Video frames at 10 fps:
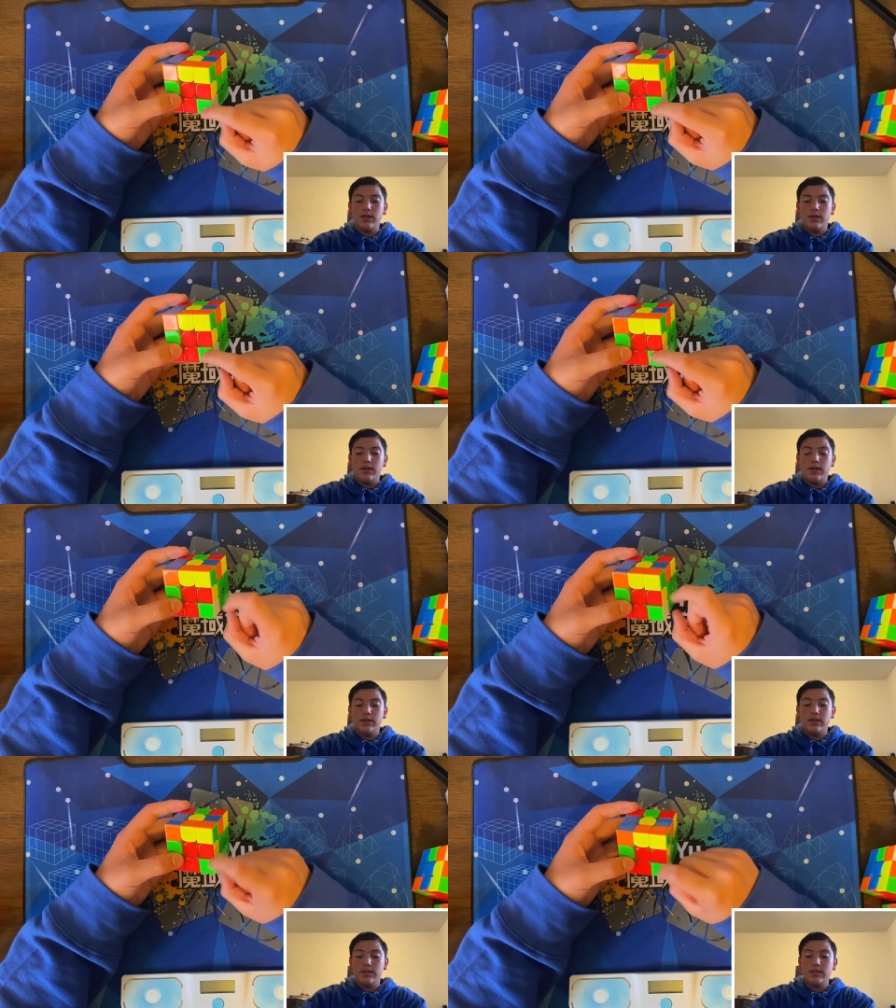and
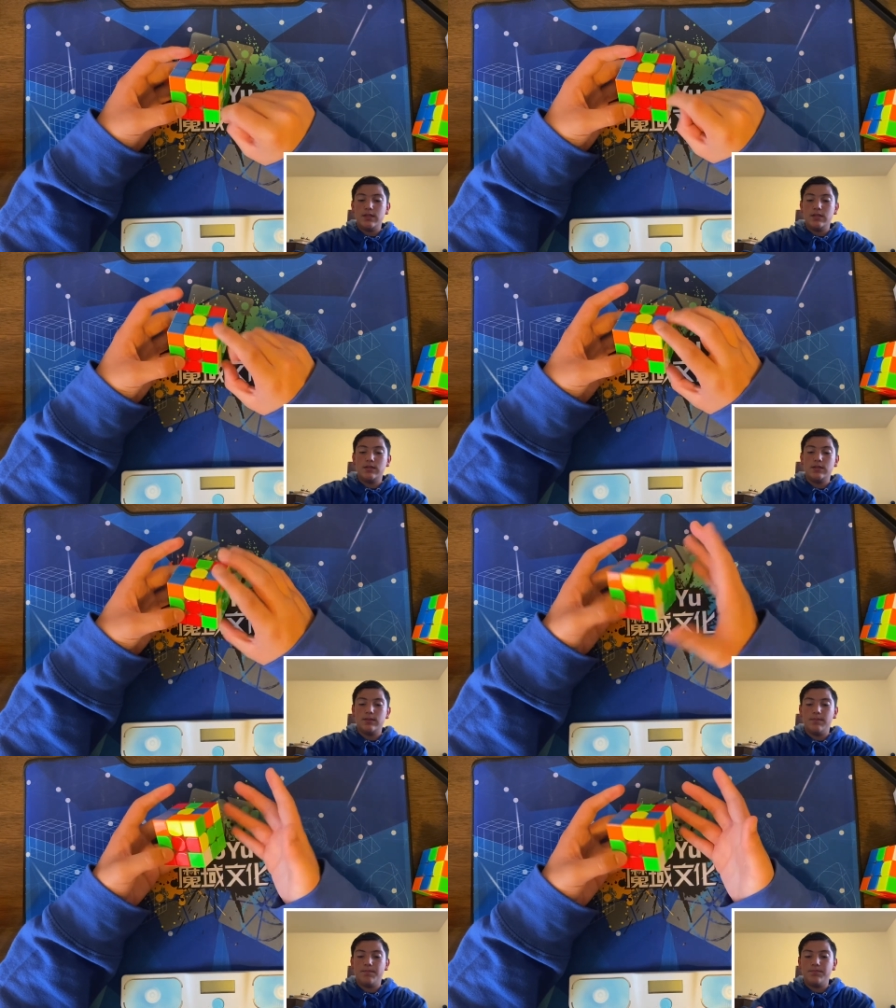this is
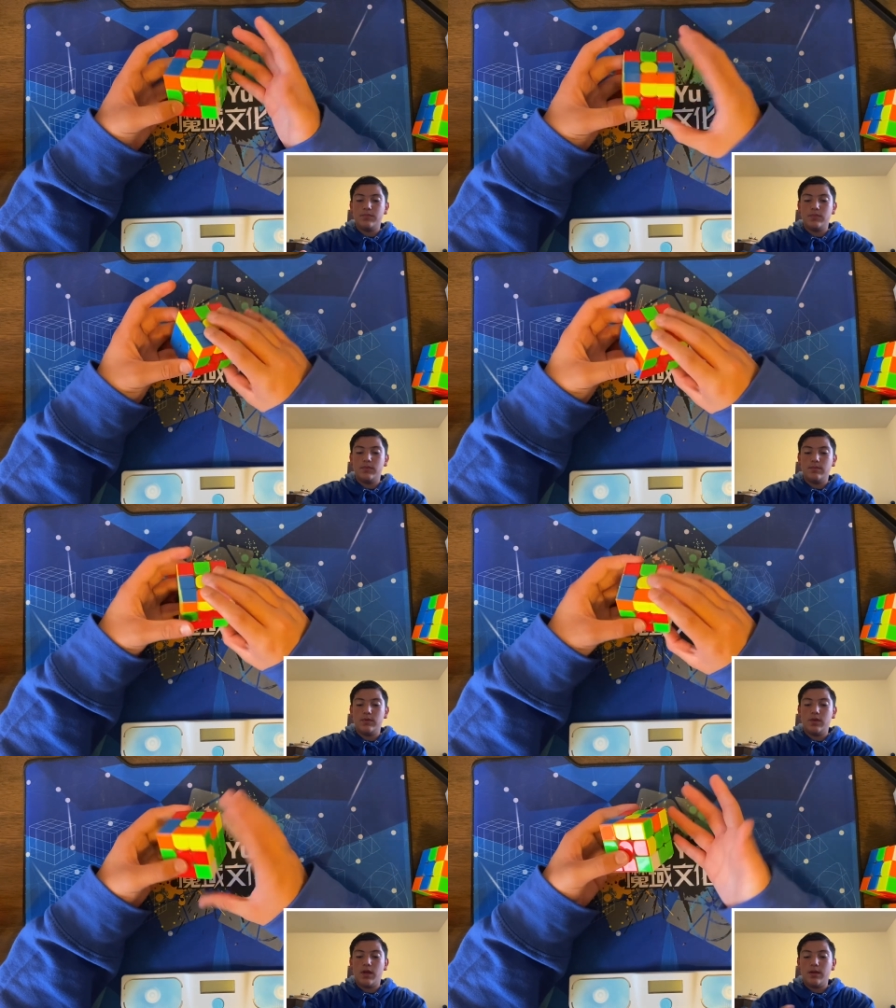
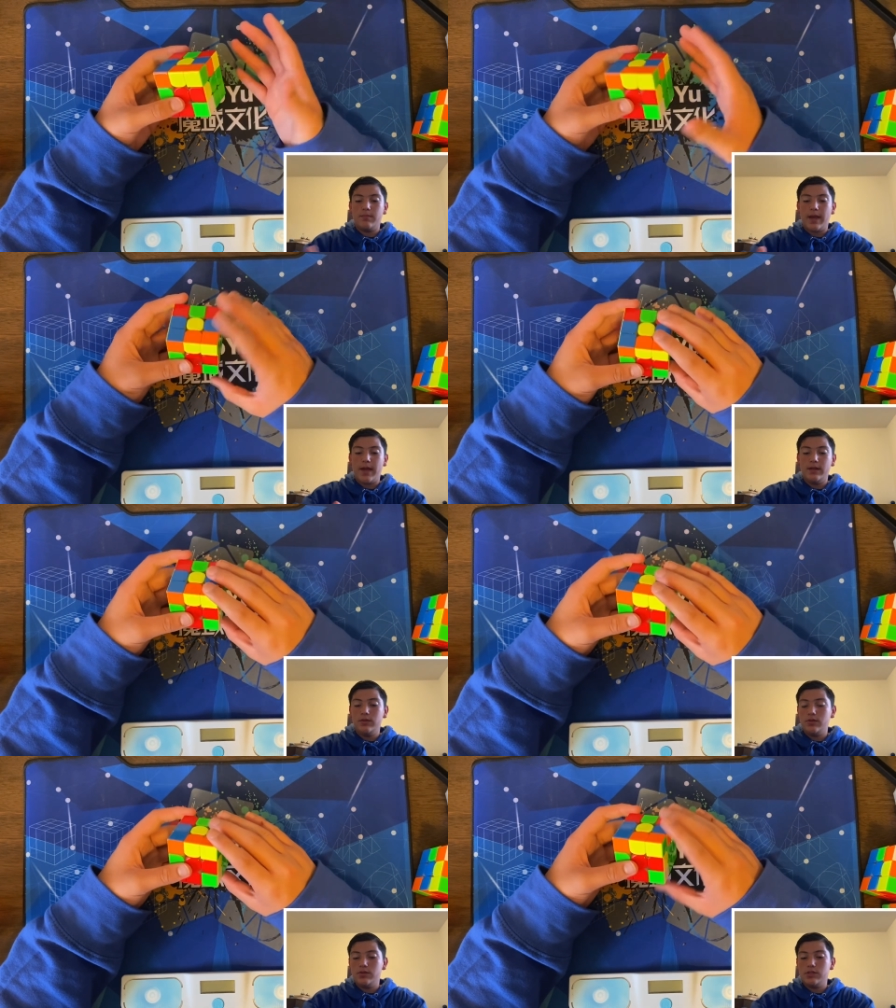not bad. You
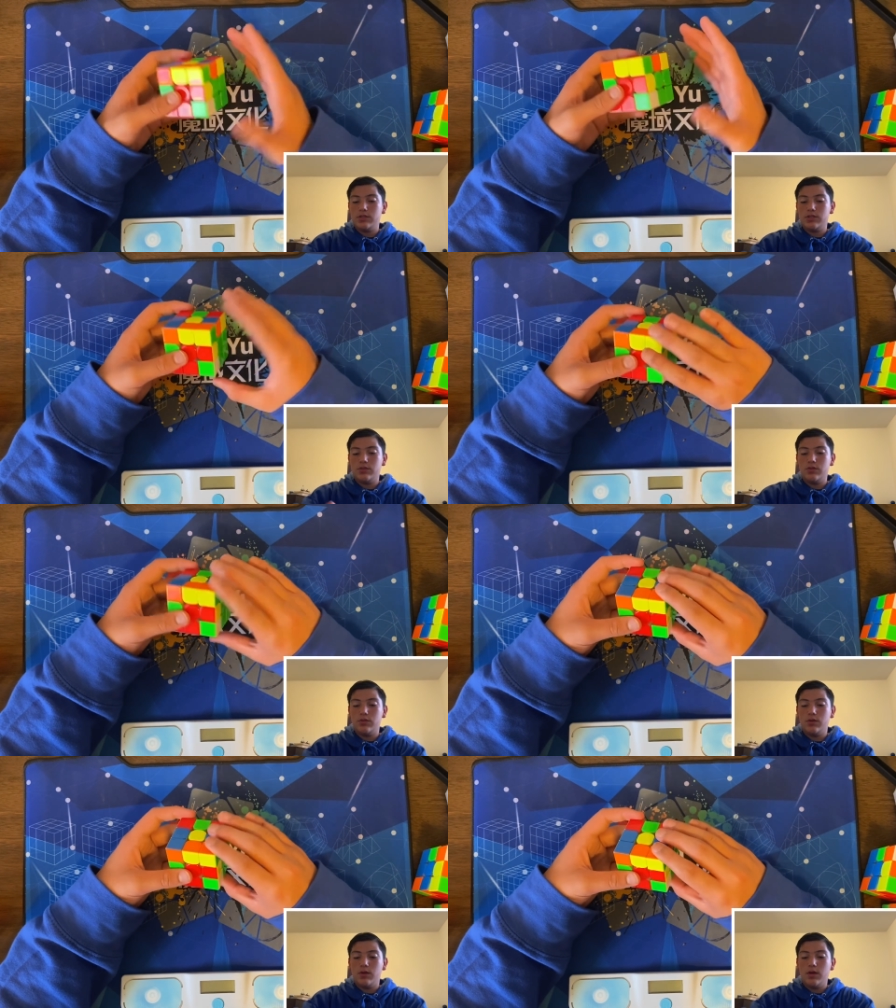can just do
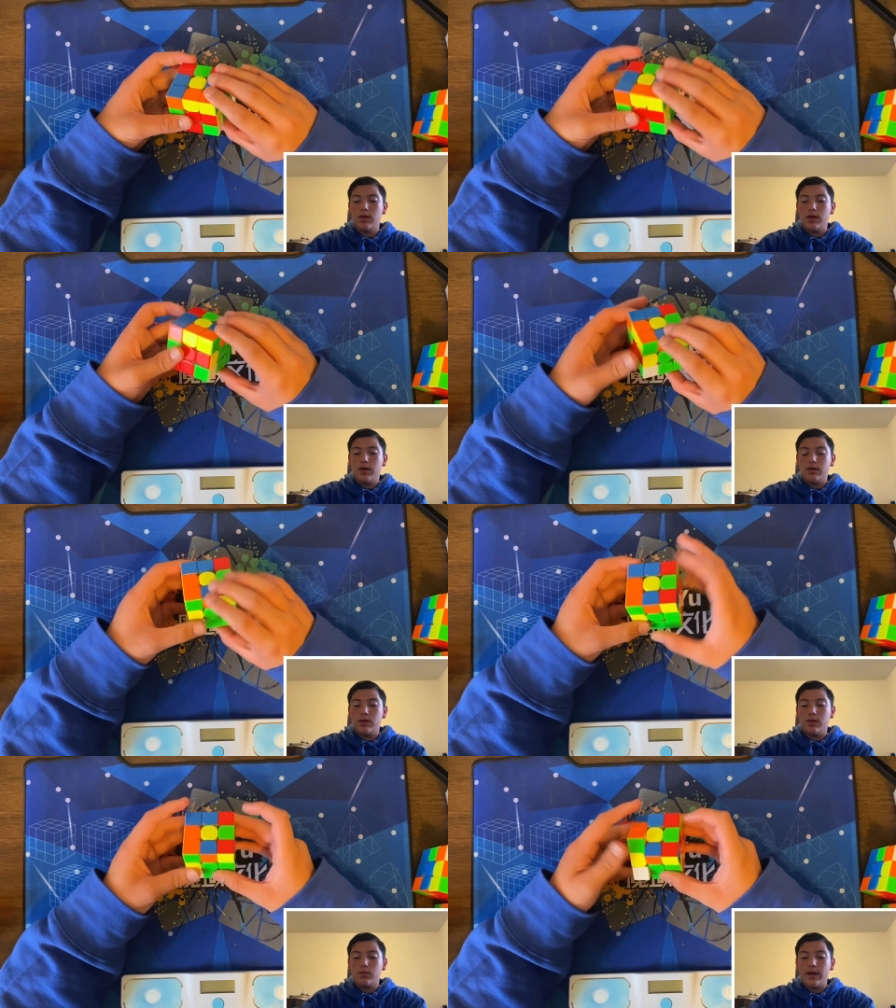a
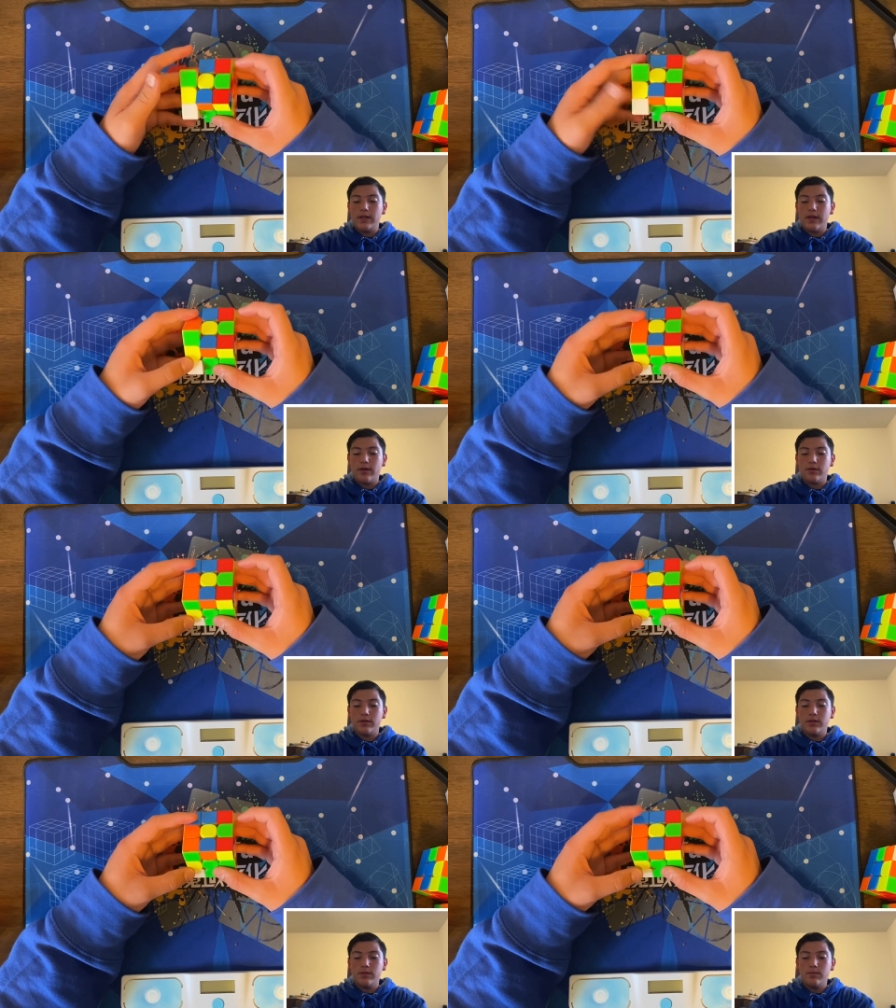righty
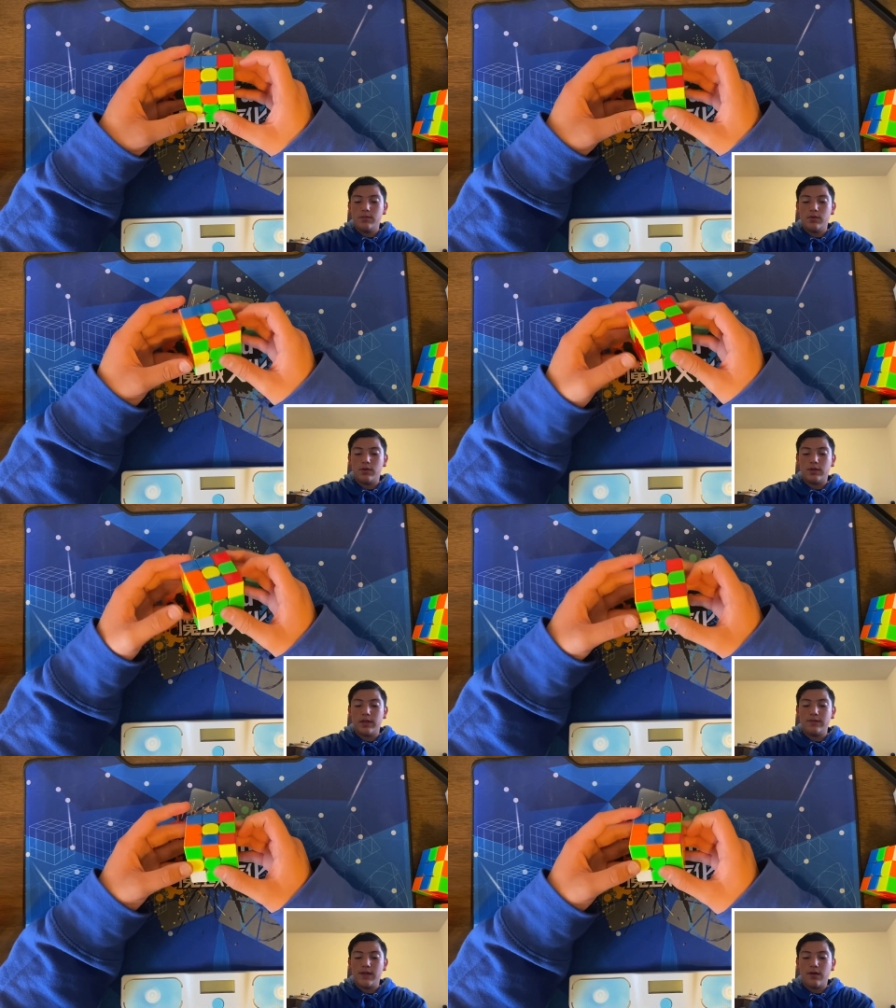algorithm or a lefty
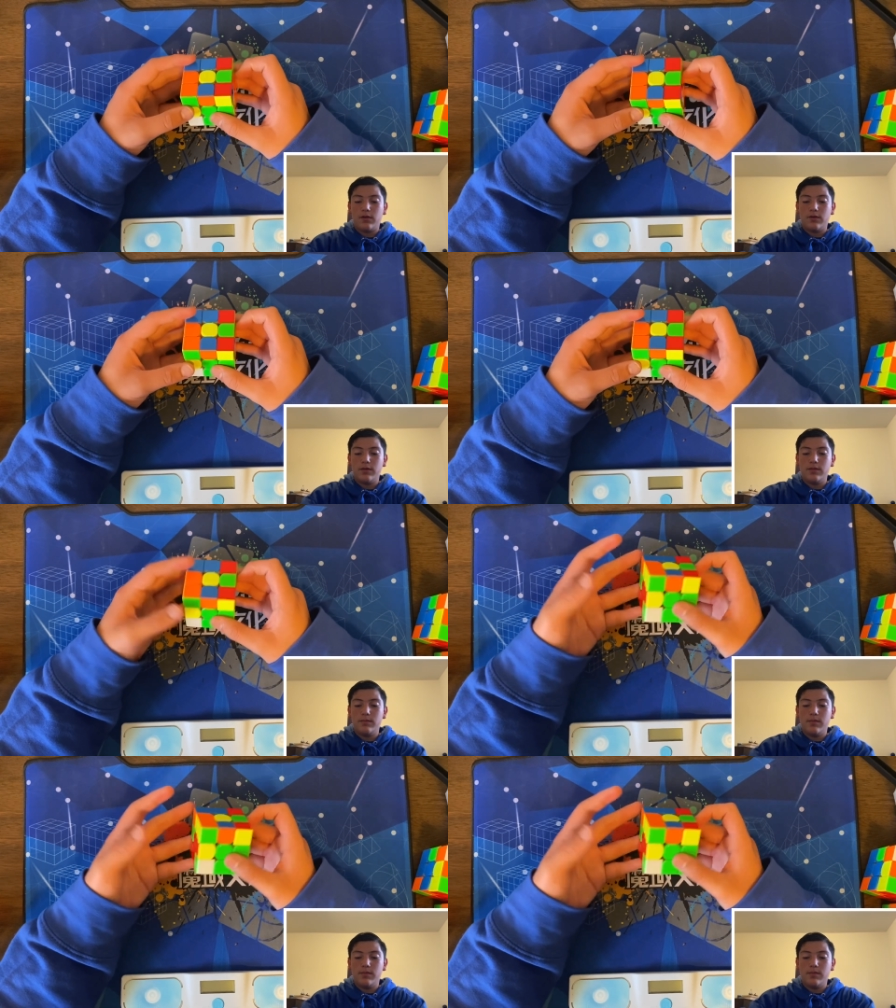algorithm.